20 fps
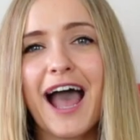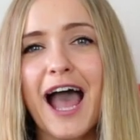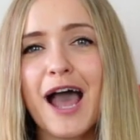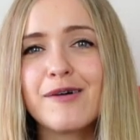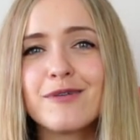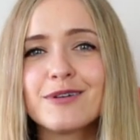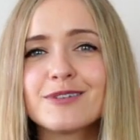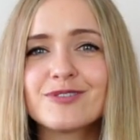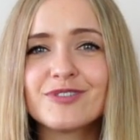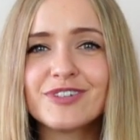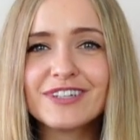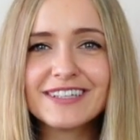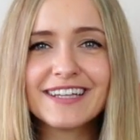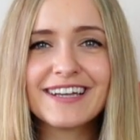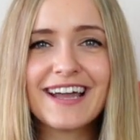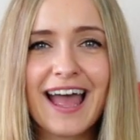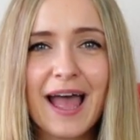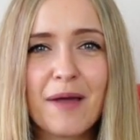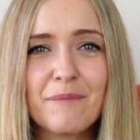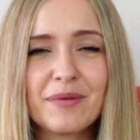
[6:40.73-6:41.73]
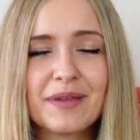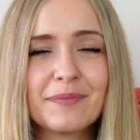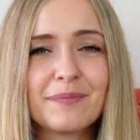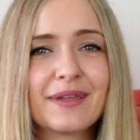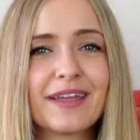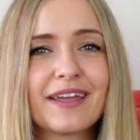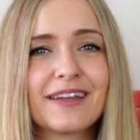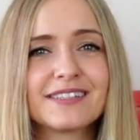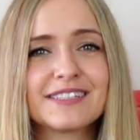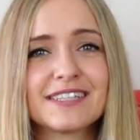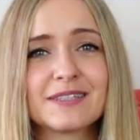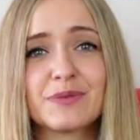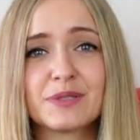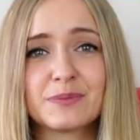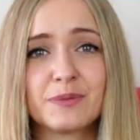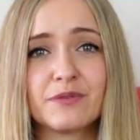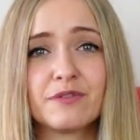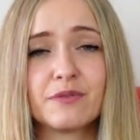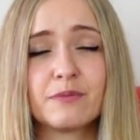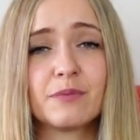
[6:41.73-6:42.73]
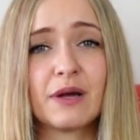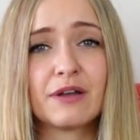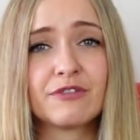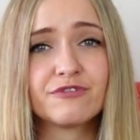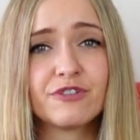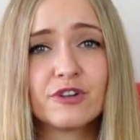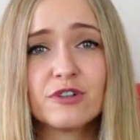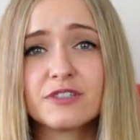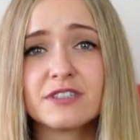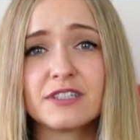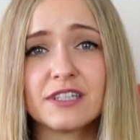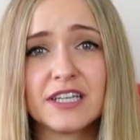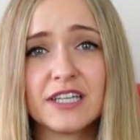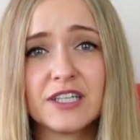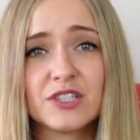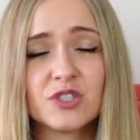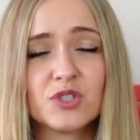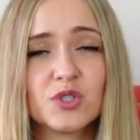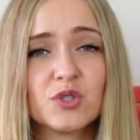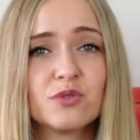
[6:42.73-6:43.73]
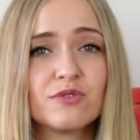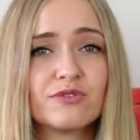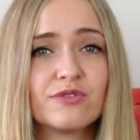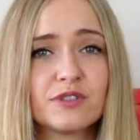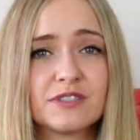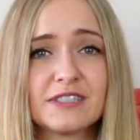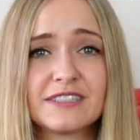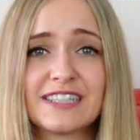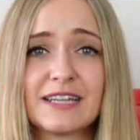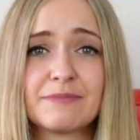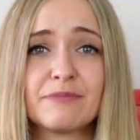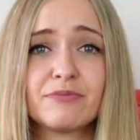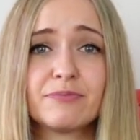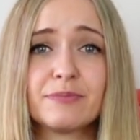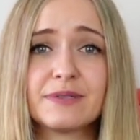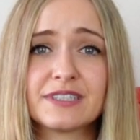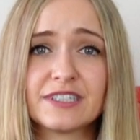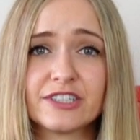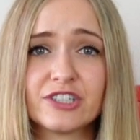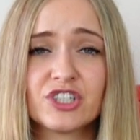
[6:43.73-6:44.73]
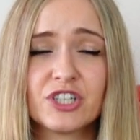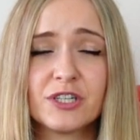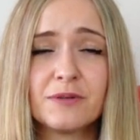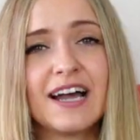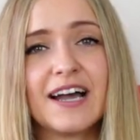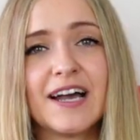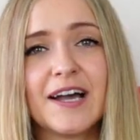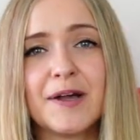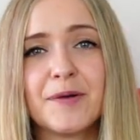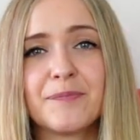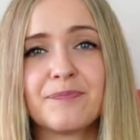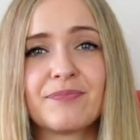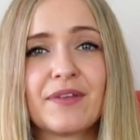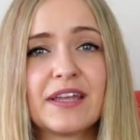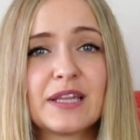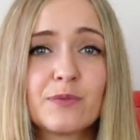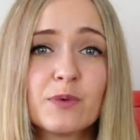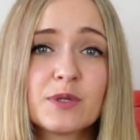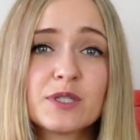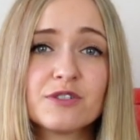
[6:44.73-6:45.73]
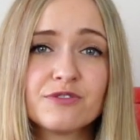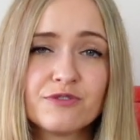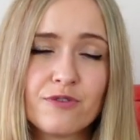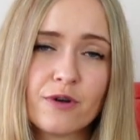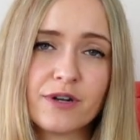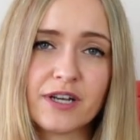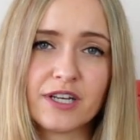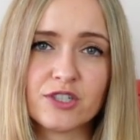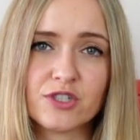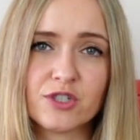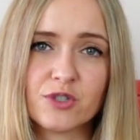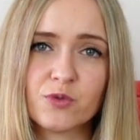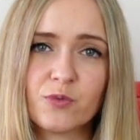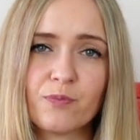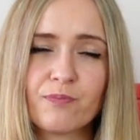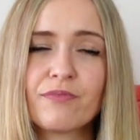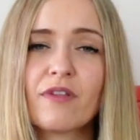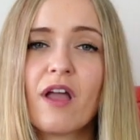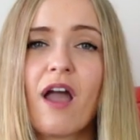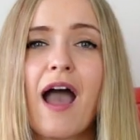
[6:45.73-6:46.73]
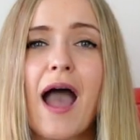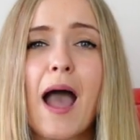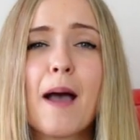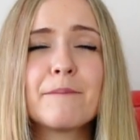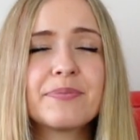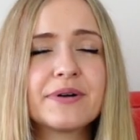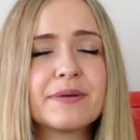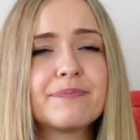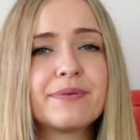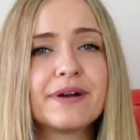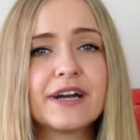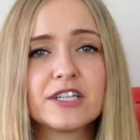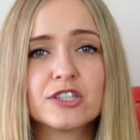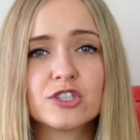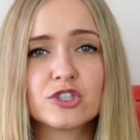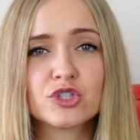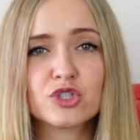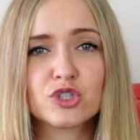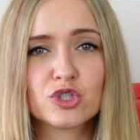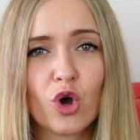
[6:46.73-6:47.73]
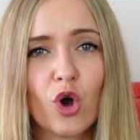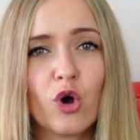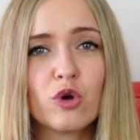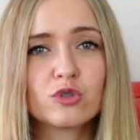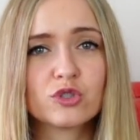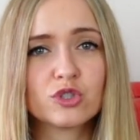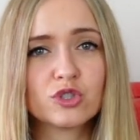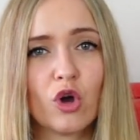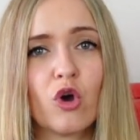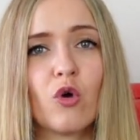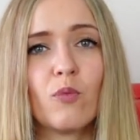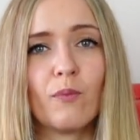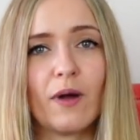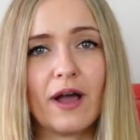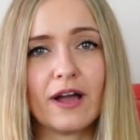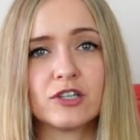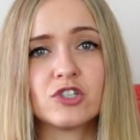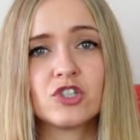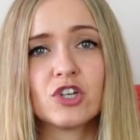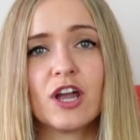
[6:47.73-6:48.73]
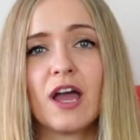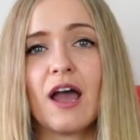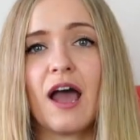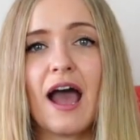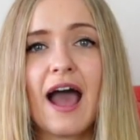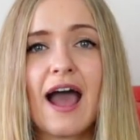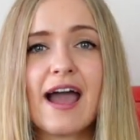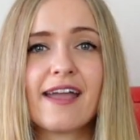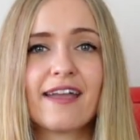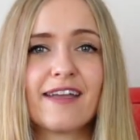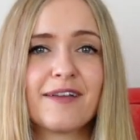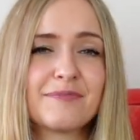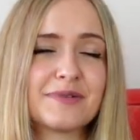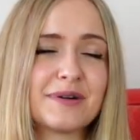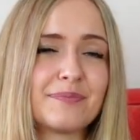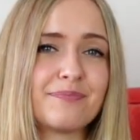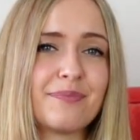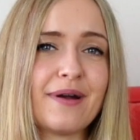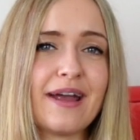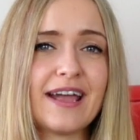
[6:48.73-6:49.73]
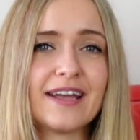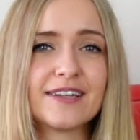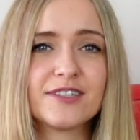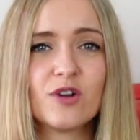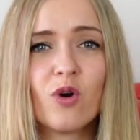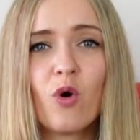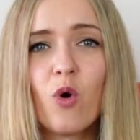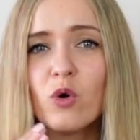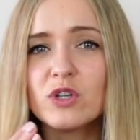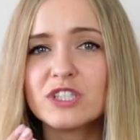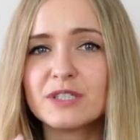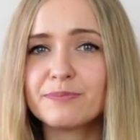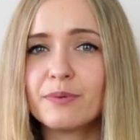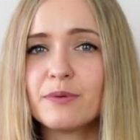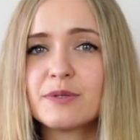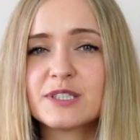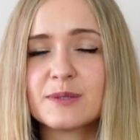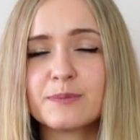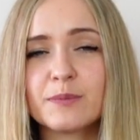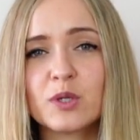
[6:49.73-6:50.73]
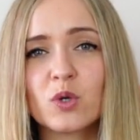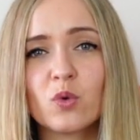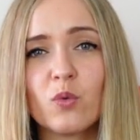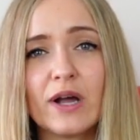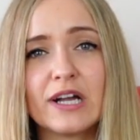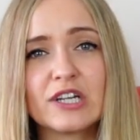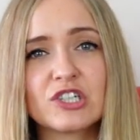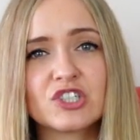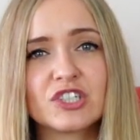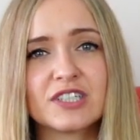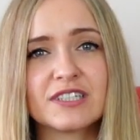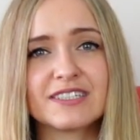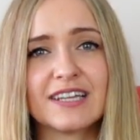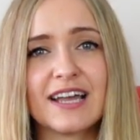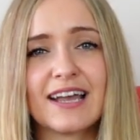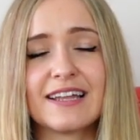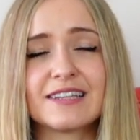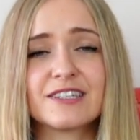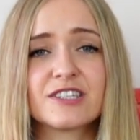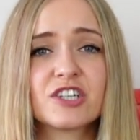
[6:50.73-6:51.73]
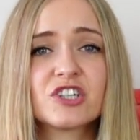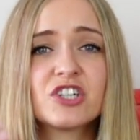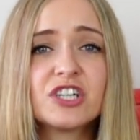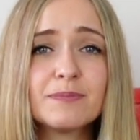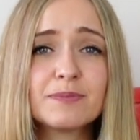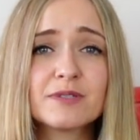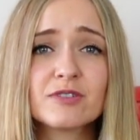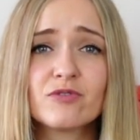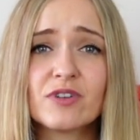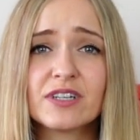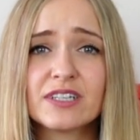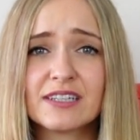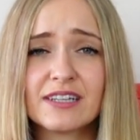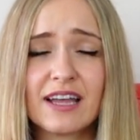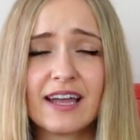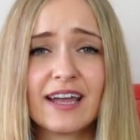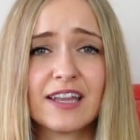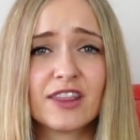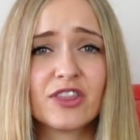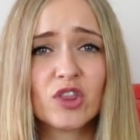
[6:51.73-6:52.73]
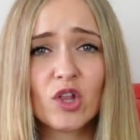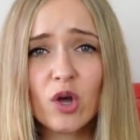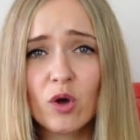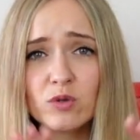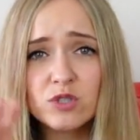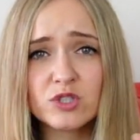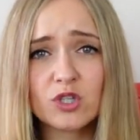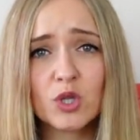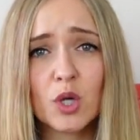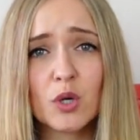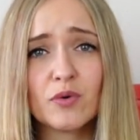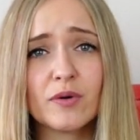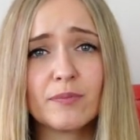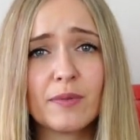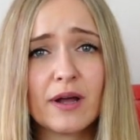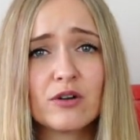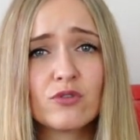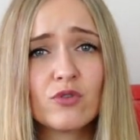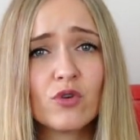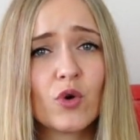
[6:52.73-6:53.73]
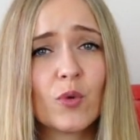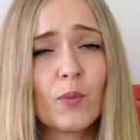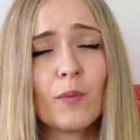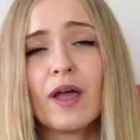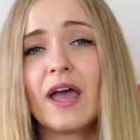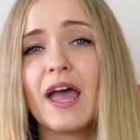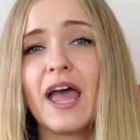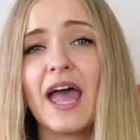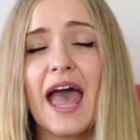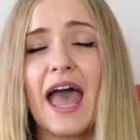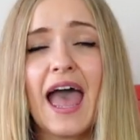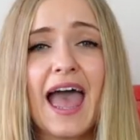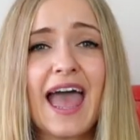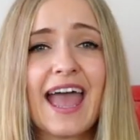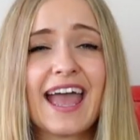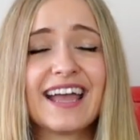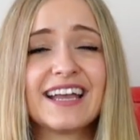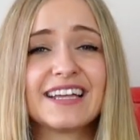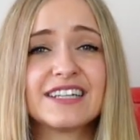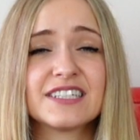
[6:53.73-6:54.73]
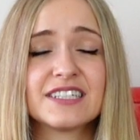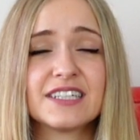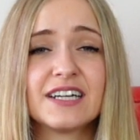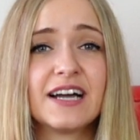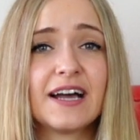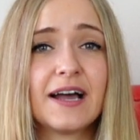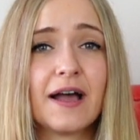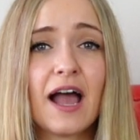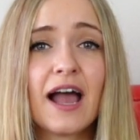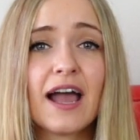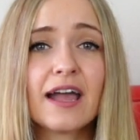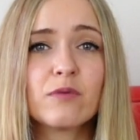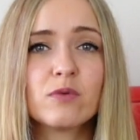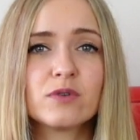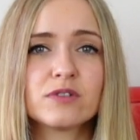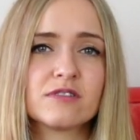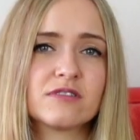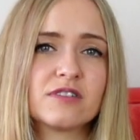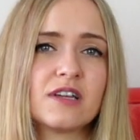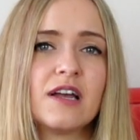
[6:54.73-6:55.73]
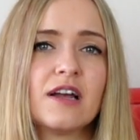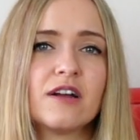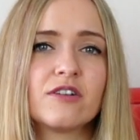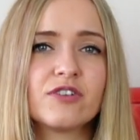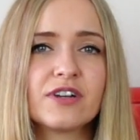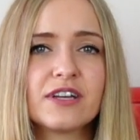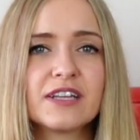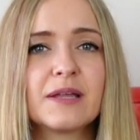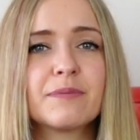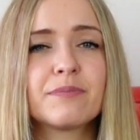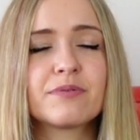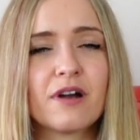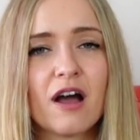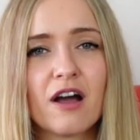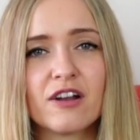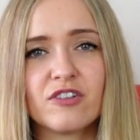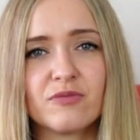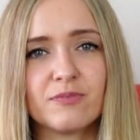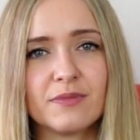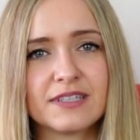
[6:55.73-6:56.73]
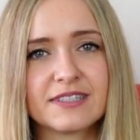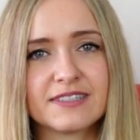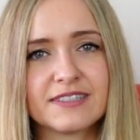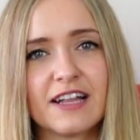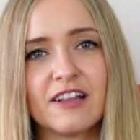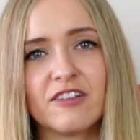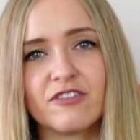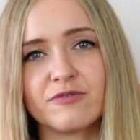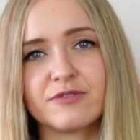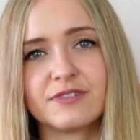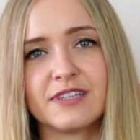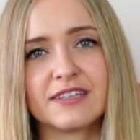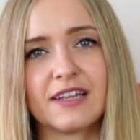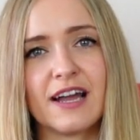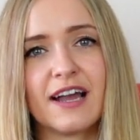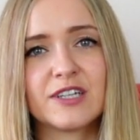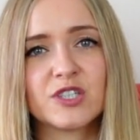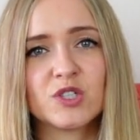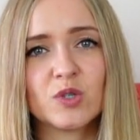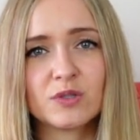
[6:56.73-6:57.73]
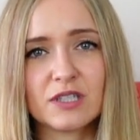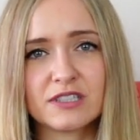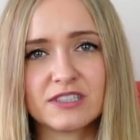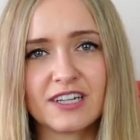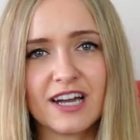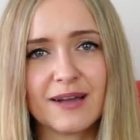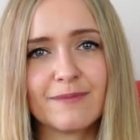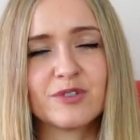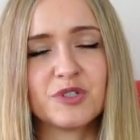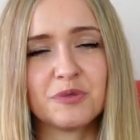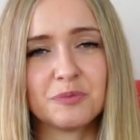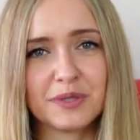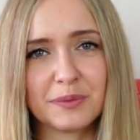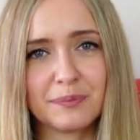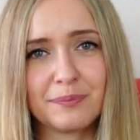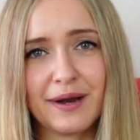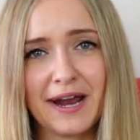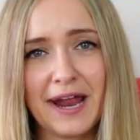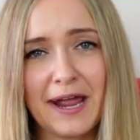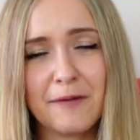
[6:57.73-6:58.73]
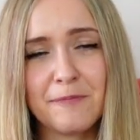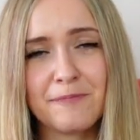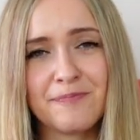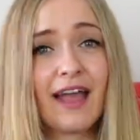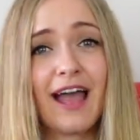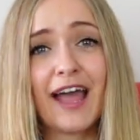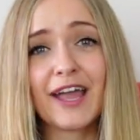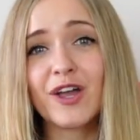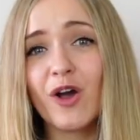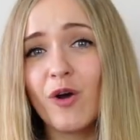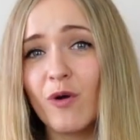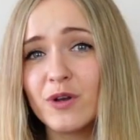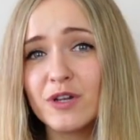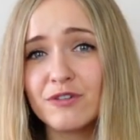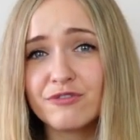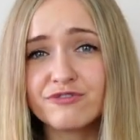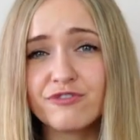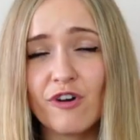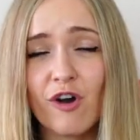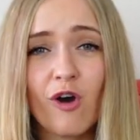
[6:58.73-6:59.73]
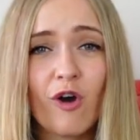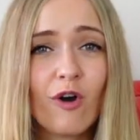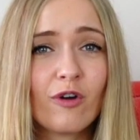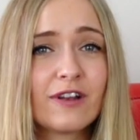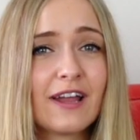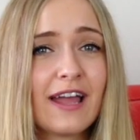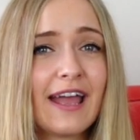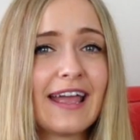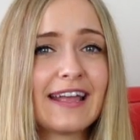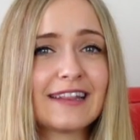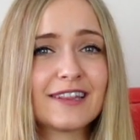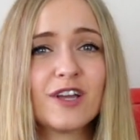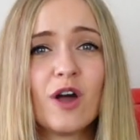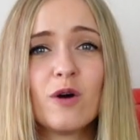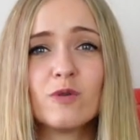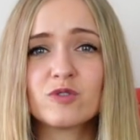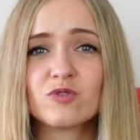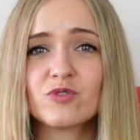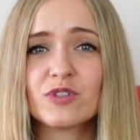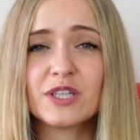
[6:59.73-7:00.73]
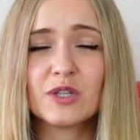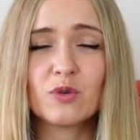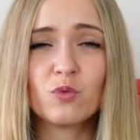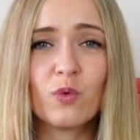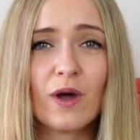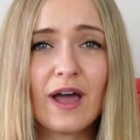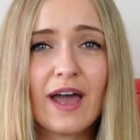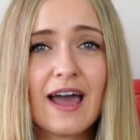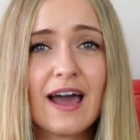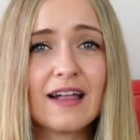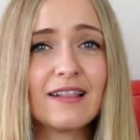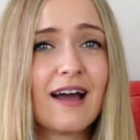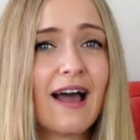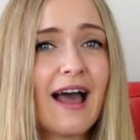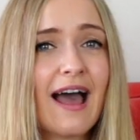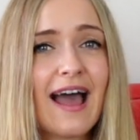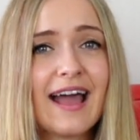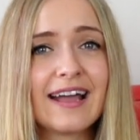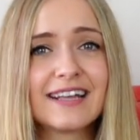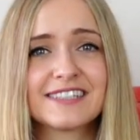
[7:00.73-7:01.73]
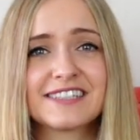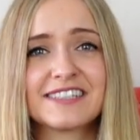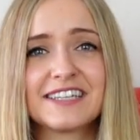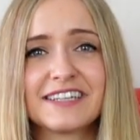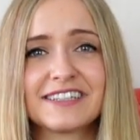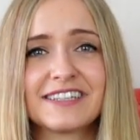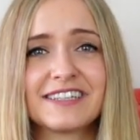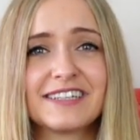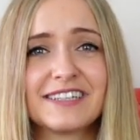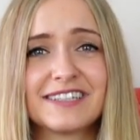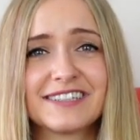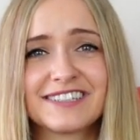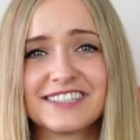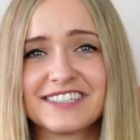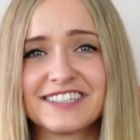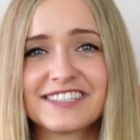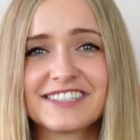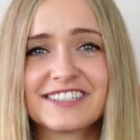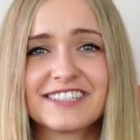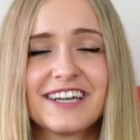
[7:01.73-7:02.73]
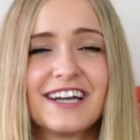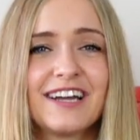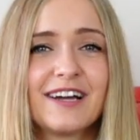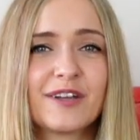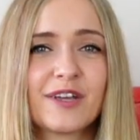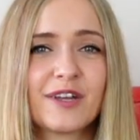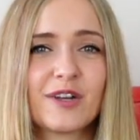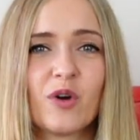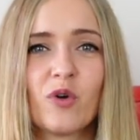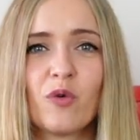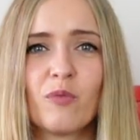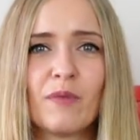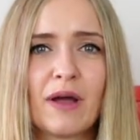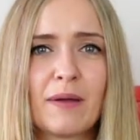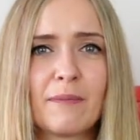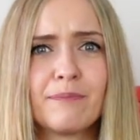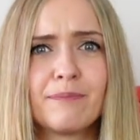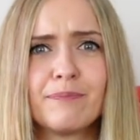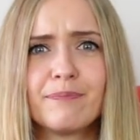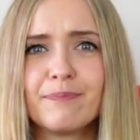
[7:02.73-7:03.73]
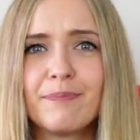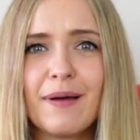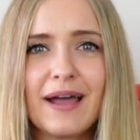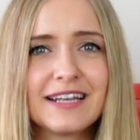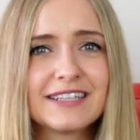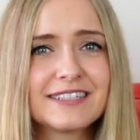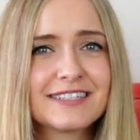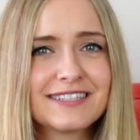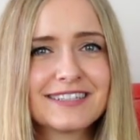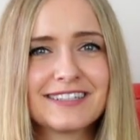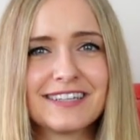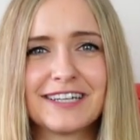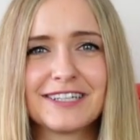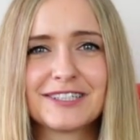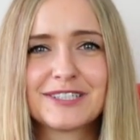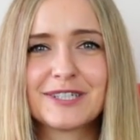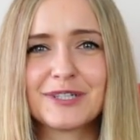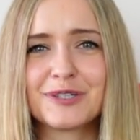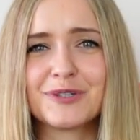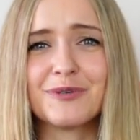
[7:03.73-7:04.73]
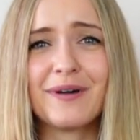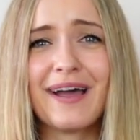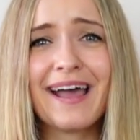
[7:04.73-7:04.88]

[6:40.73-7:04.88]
I was really happy because it was my, my first interview for this type of position. Um, it was a phone interview. I prepared so, so much. I prepared all the possible questions. I had scripts written, I had notes all over my room, and uh, I was really proud of myself that I took the time to prepare. I go on the phone, it goes really well. I think that it is, you know, my best interview